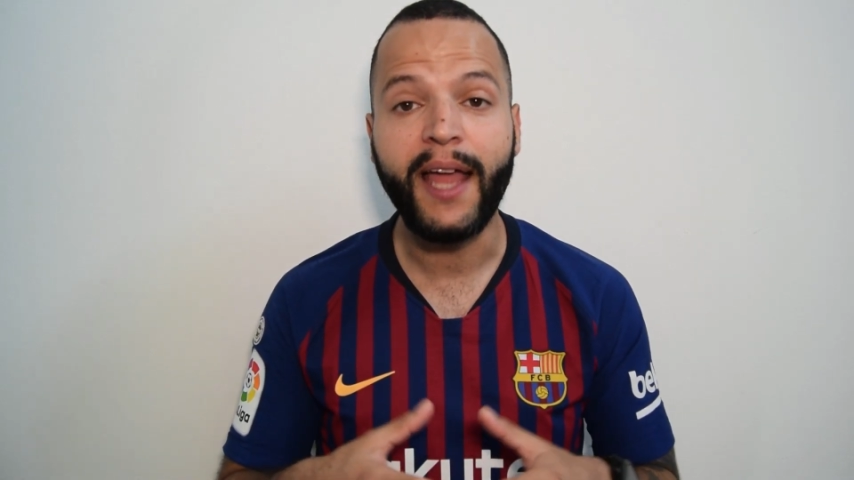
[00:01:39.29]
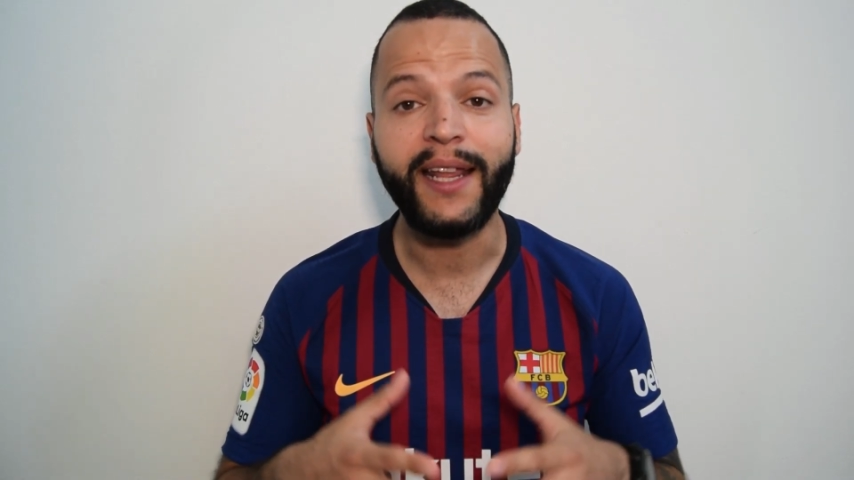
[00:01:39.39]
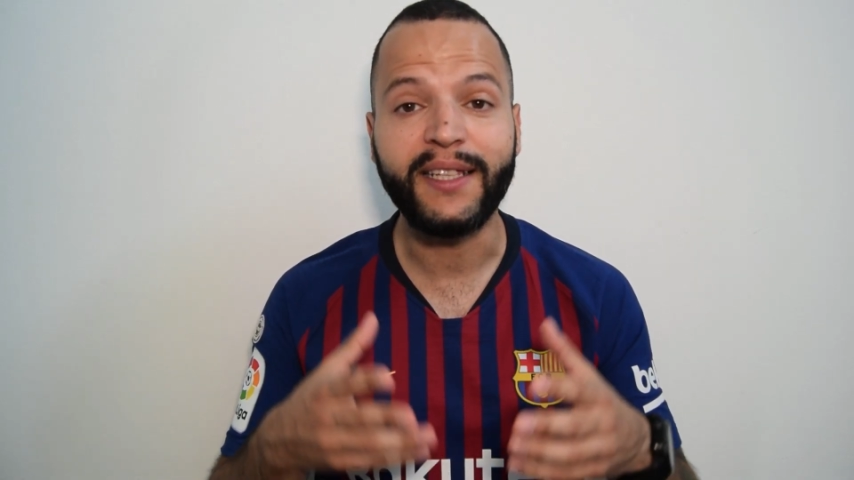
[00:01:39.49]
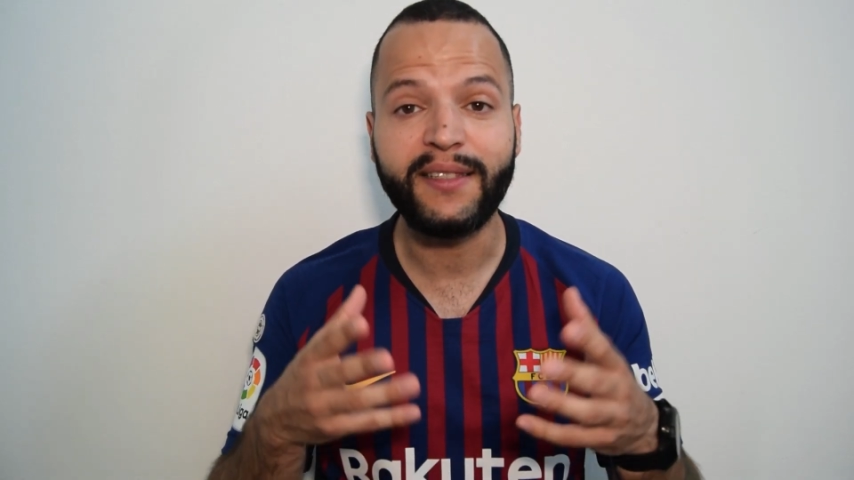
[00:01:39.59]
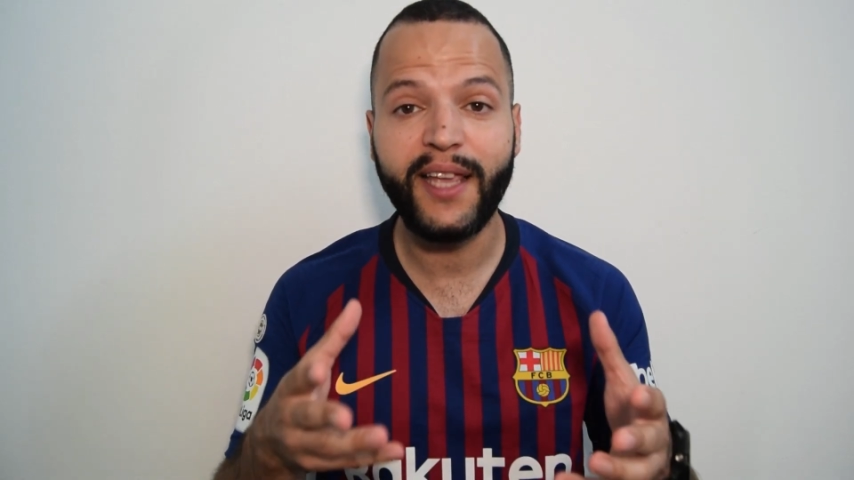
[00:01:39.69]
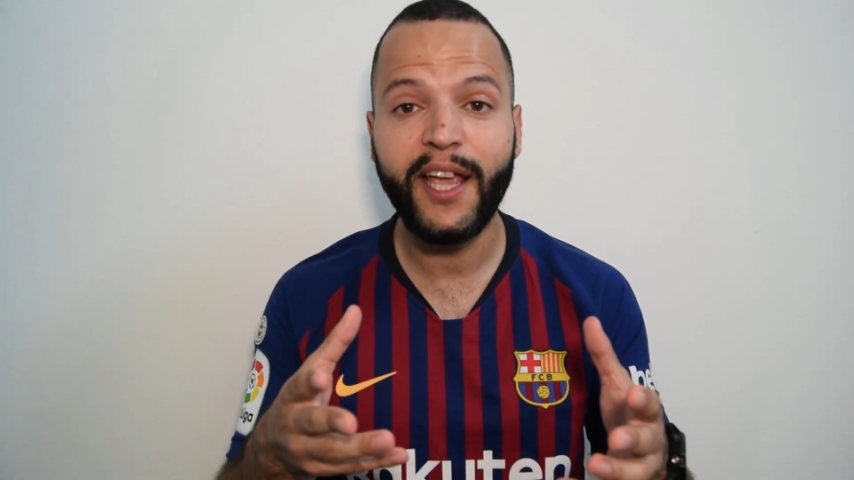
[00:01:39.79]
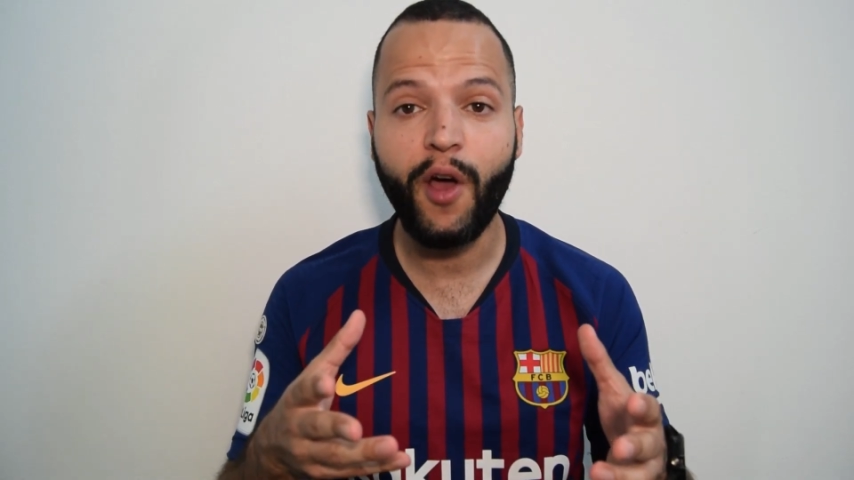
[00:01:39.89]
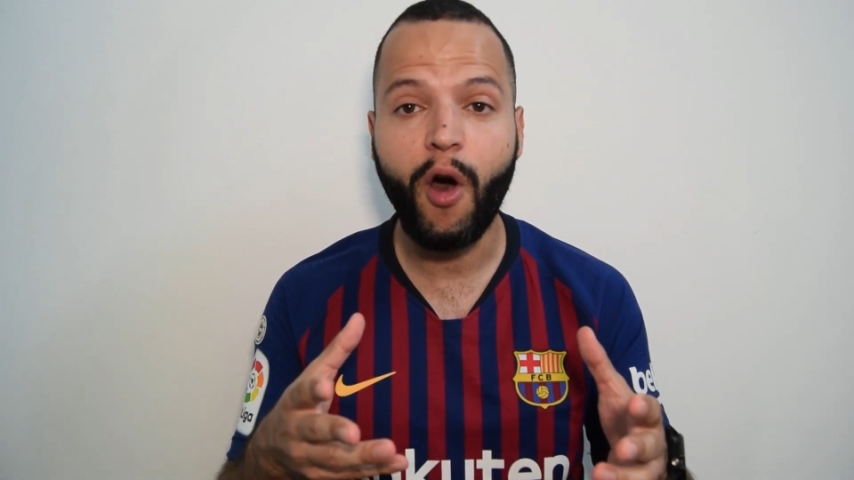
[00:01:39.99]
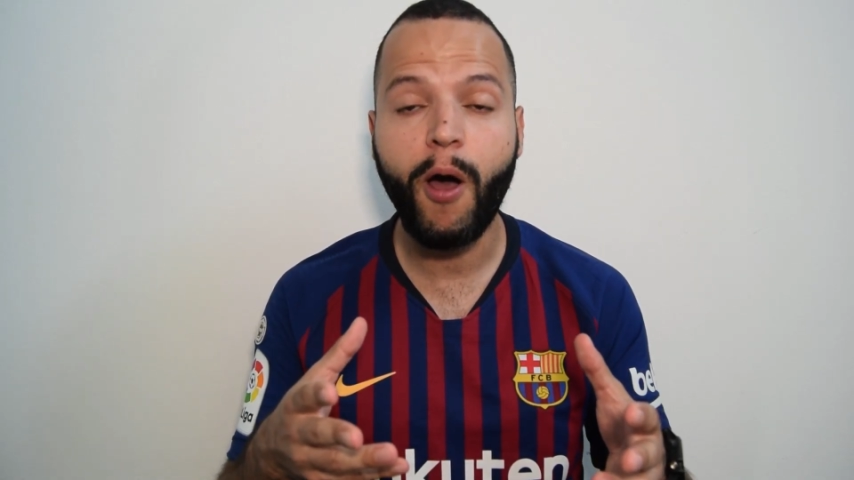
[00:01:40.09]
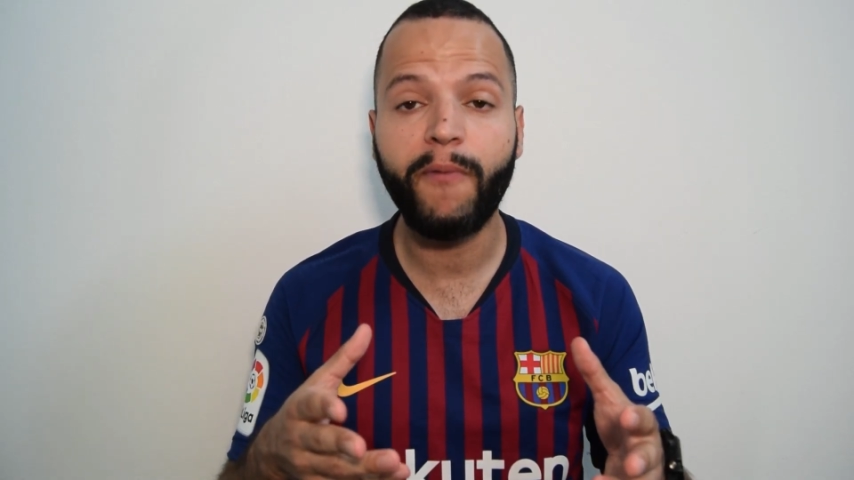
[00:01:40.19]
and he stayed
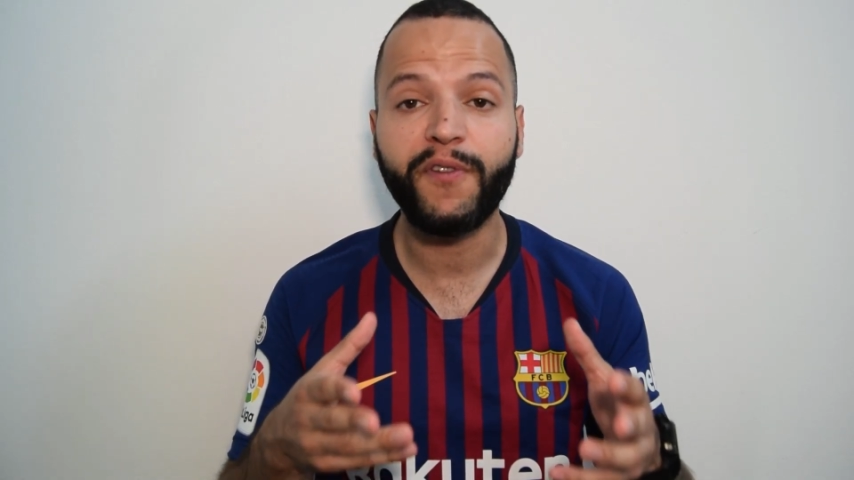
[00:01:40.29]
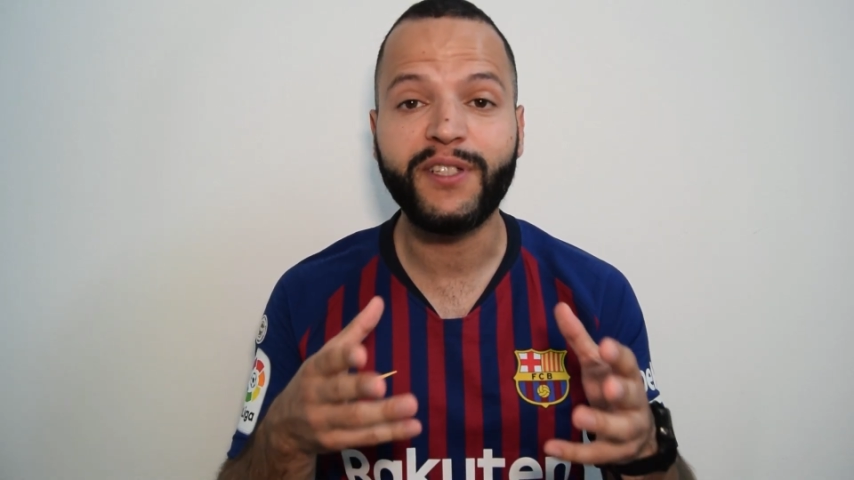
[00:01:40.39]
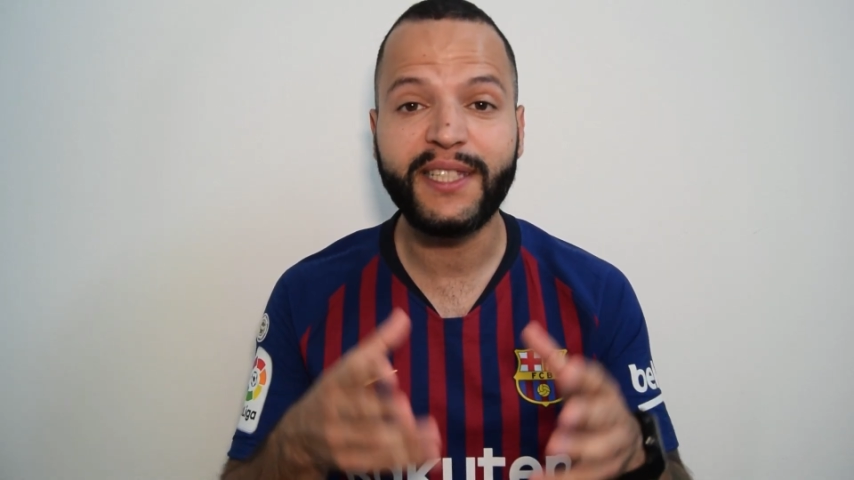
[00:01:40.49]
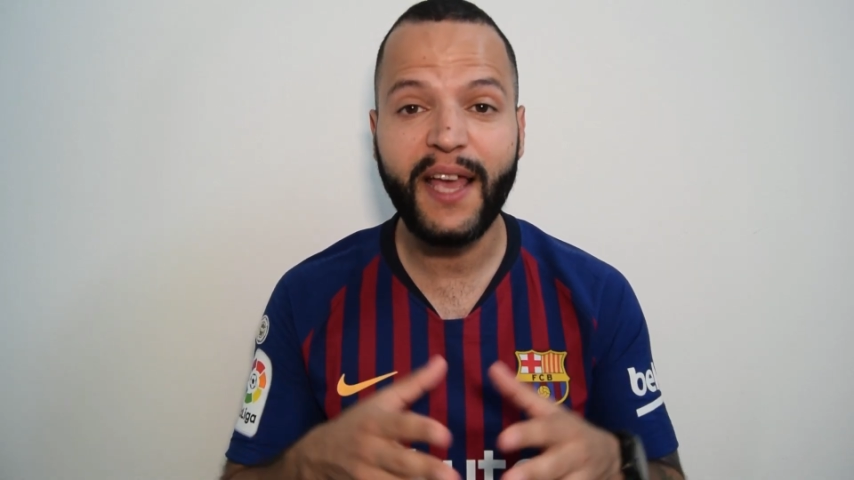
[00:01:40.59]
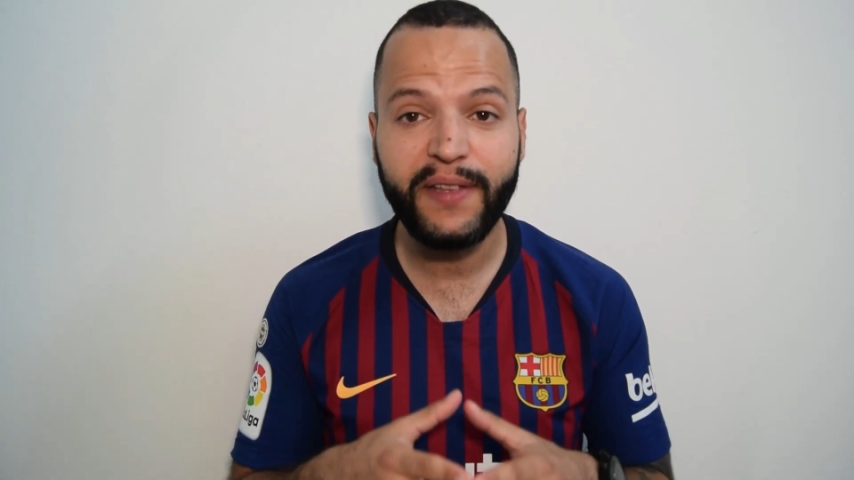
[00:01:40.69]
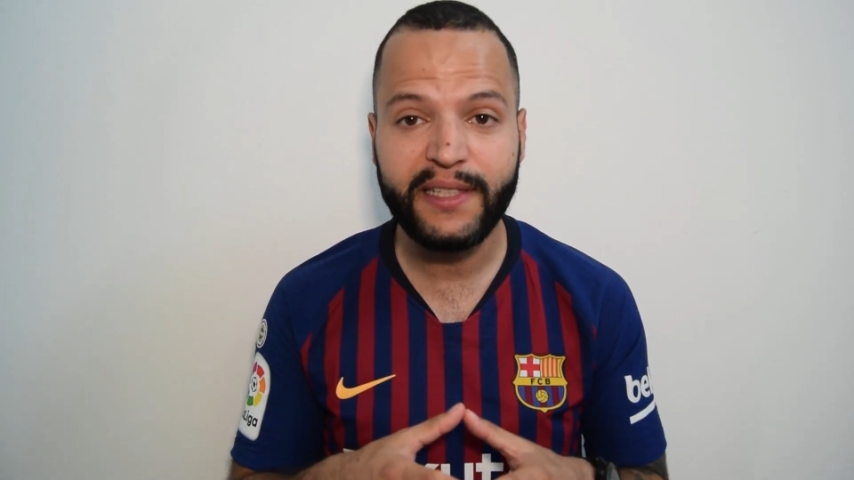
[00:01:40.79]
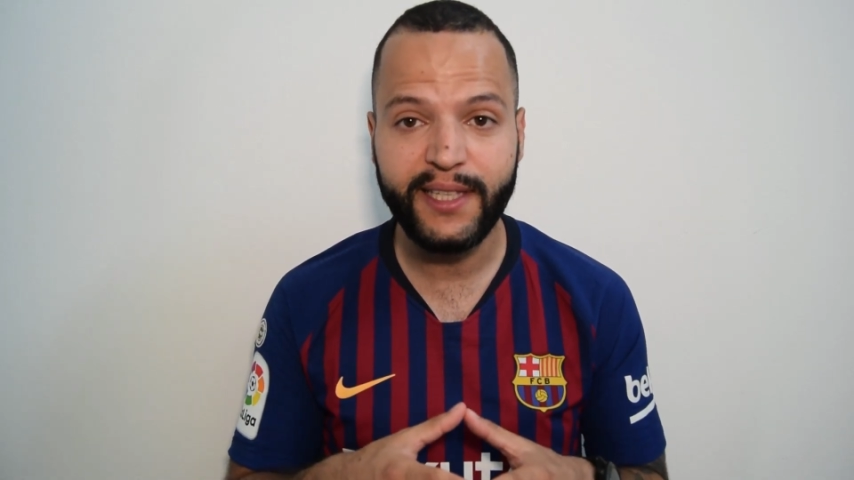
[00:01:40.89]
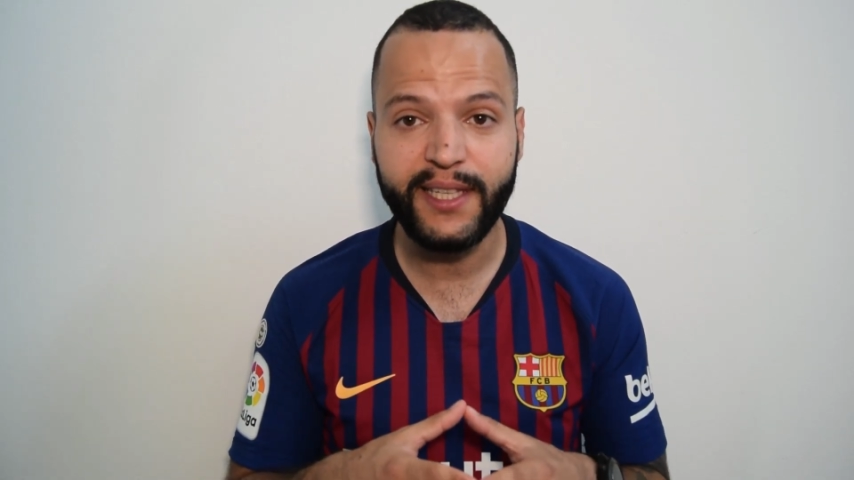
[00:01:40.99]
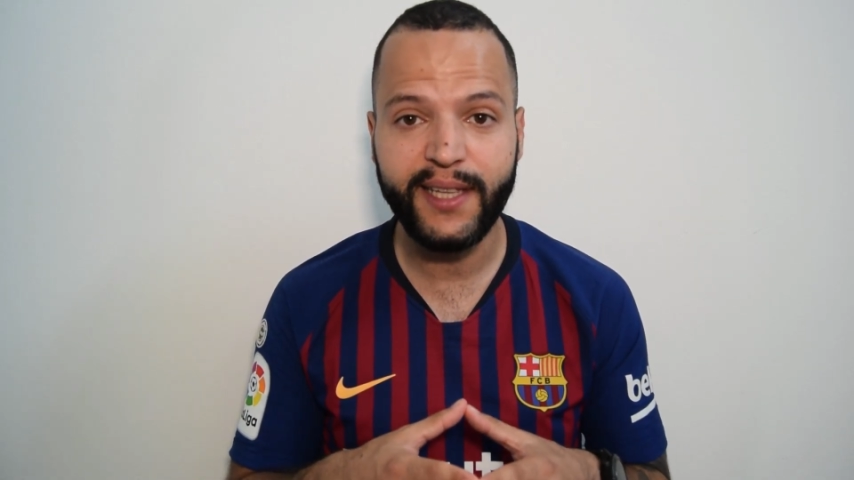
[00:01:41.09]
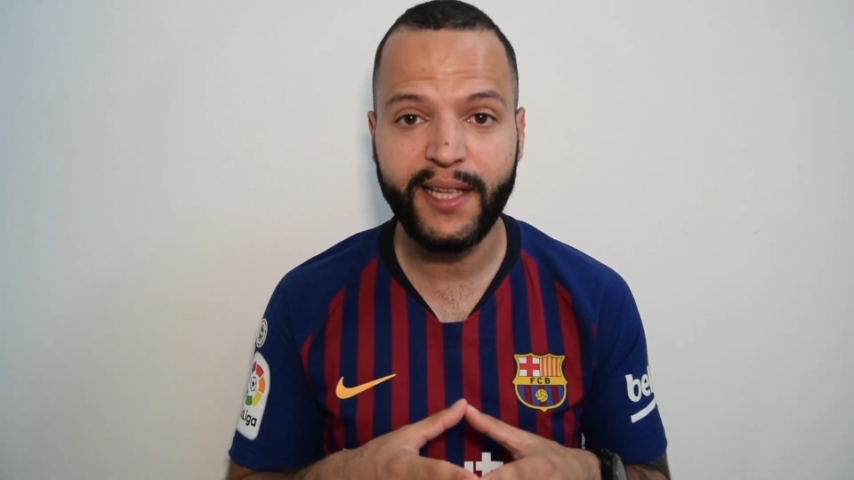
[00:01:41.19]
on for 7
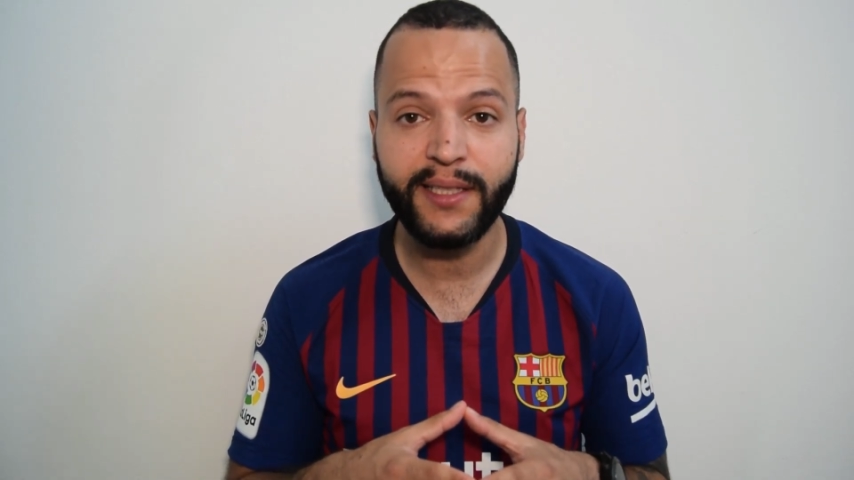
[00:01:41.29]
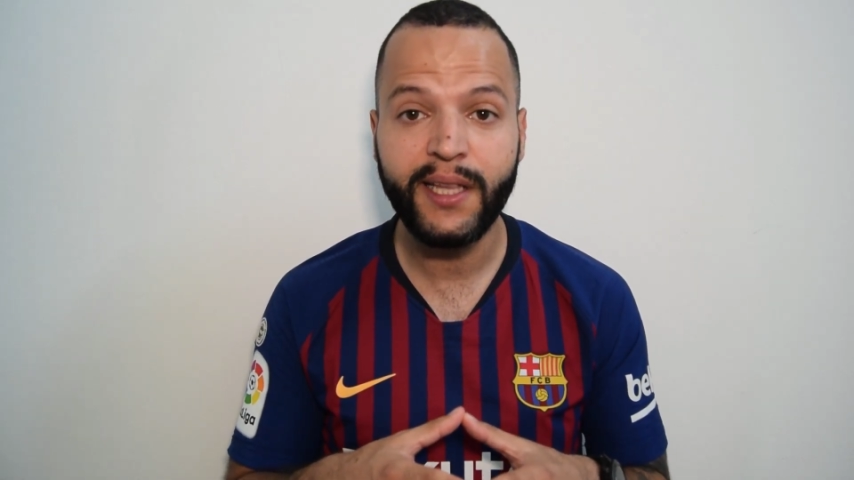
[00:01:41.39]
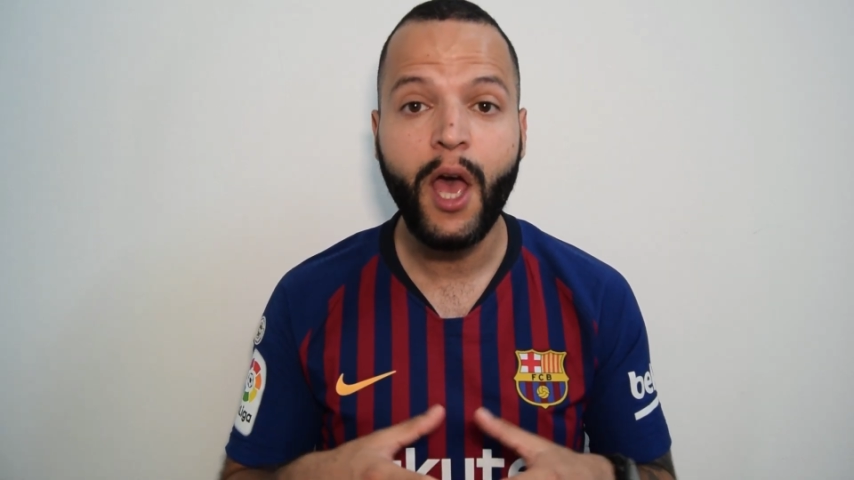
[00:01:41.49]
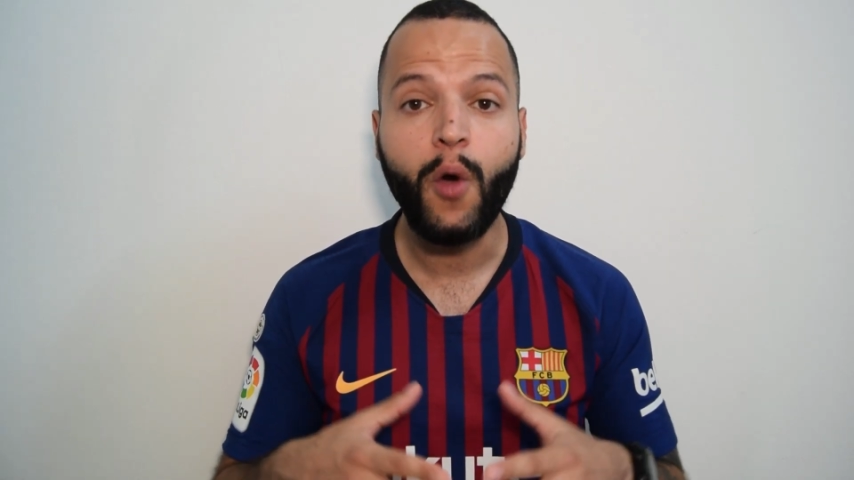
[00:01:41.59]
seasons